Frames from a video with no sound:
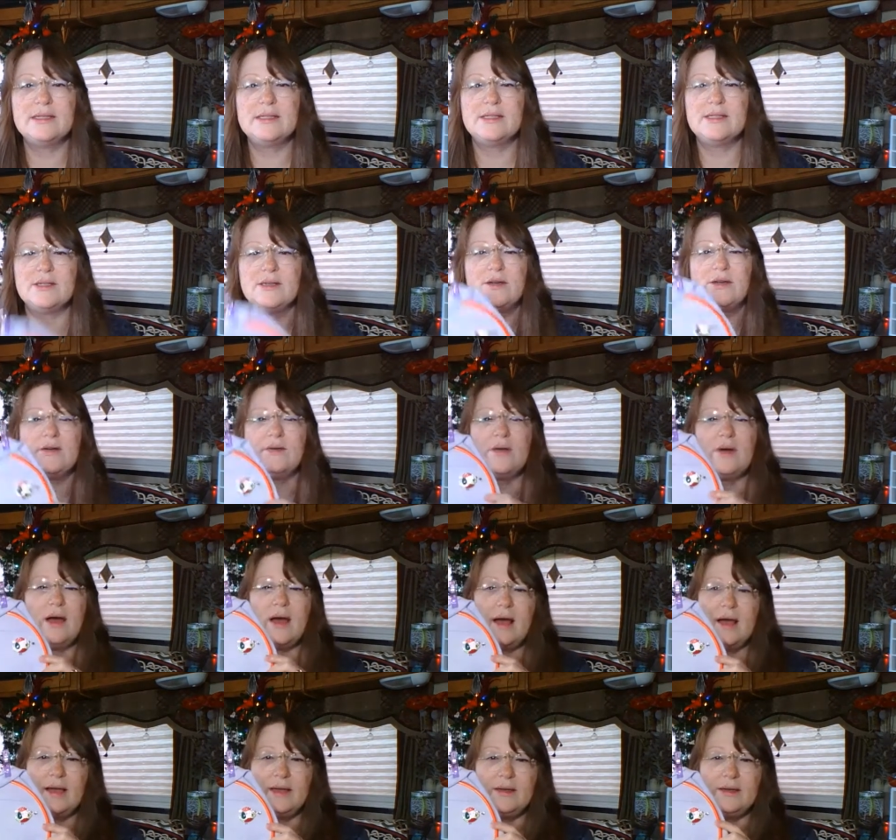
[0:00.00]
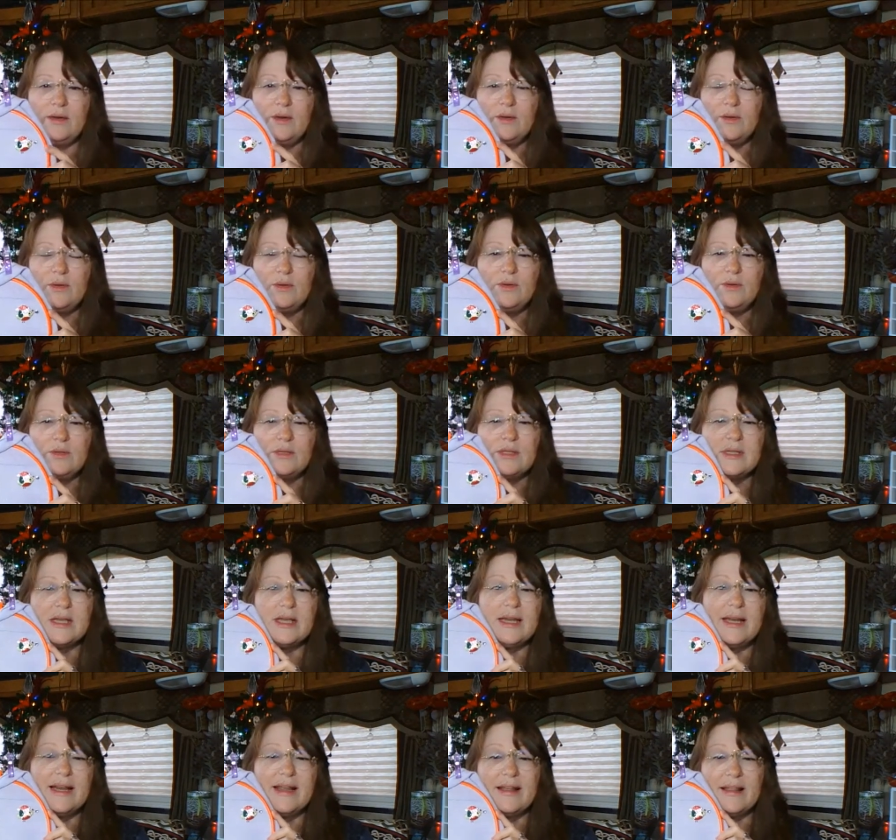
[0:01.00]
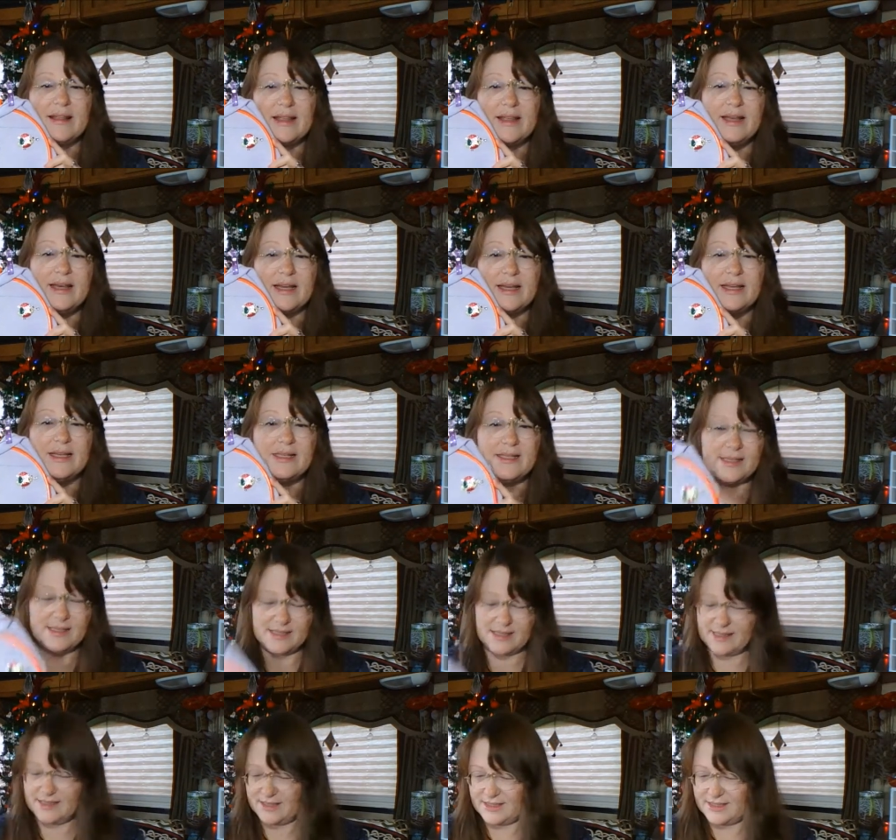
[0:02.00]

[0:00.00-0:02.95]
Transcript: so I know who's getting this.